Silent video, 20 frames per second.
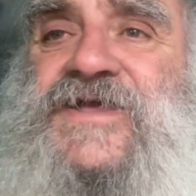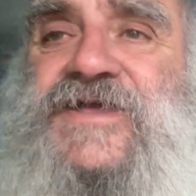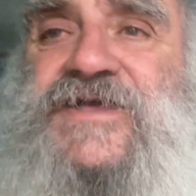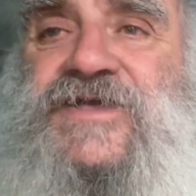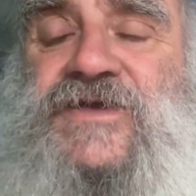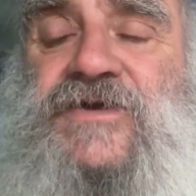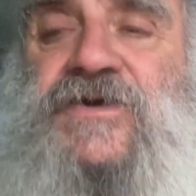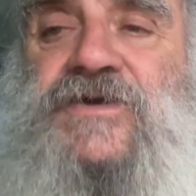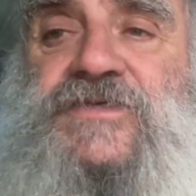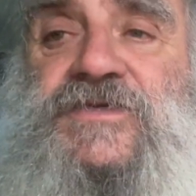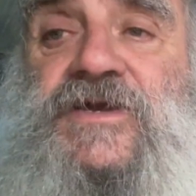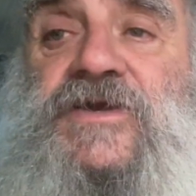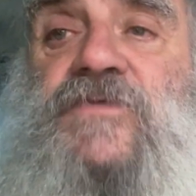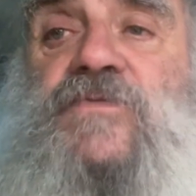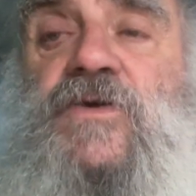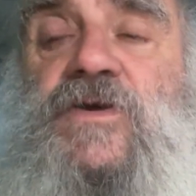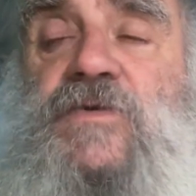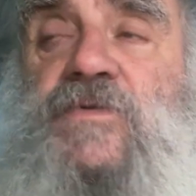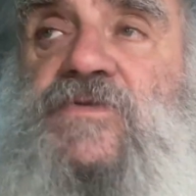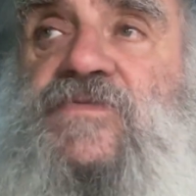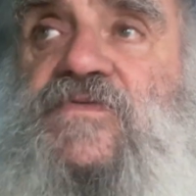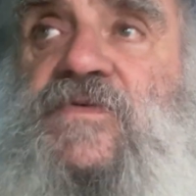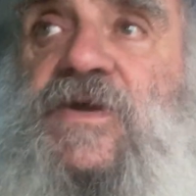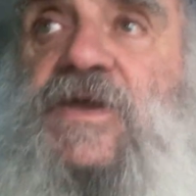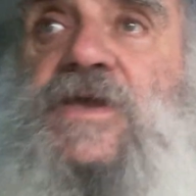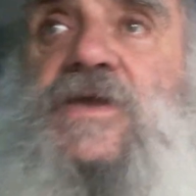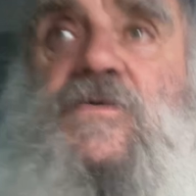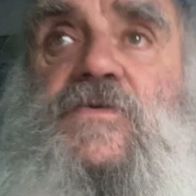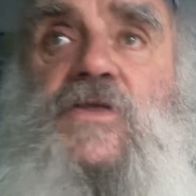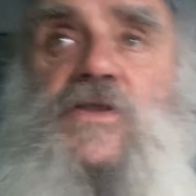Can I tell you what I was
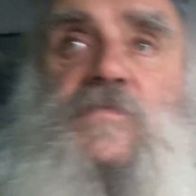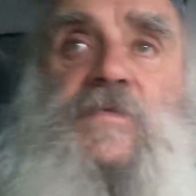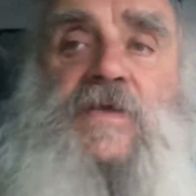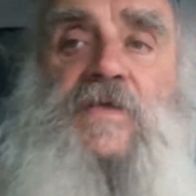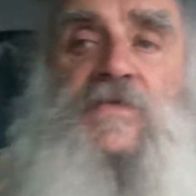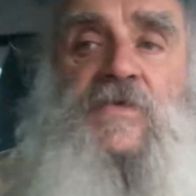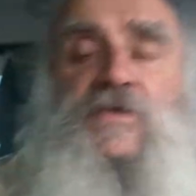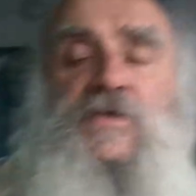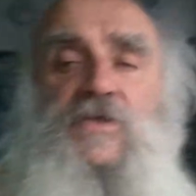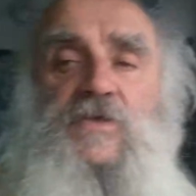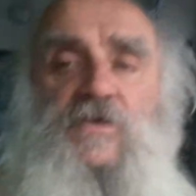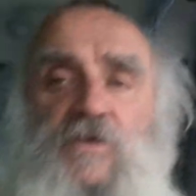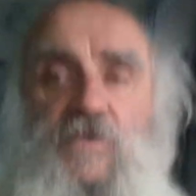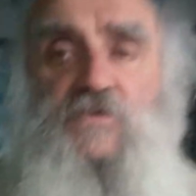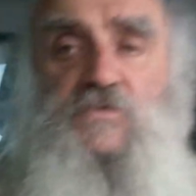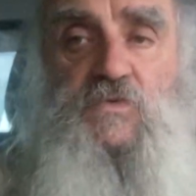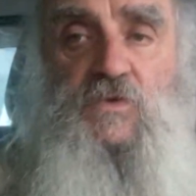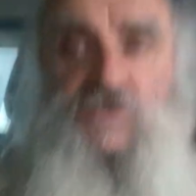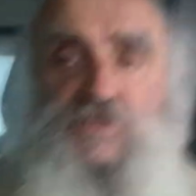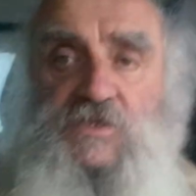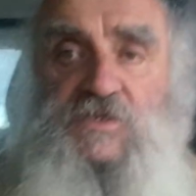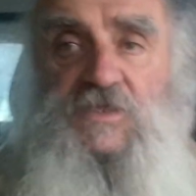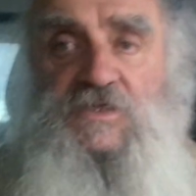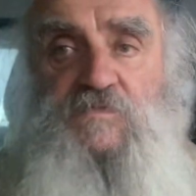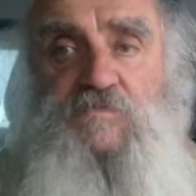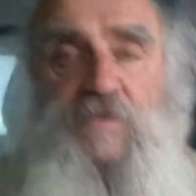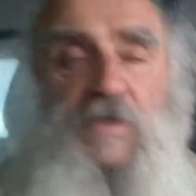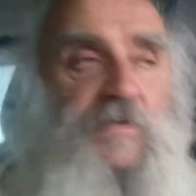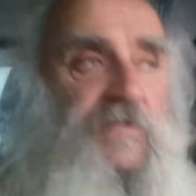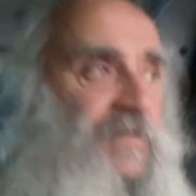fucking going on about? I was watching this
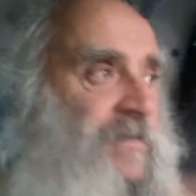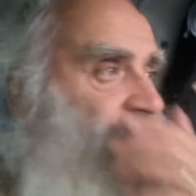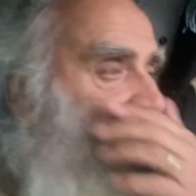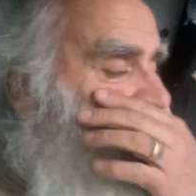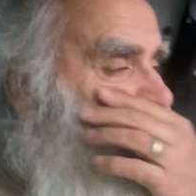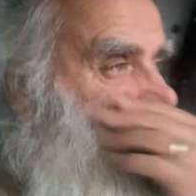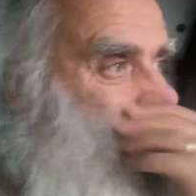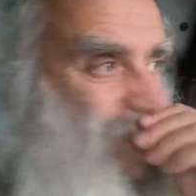bloke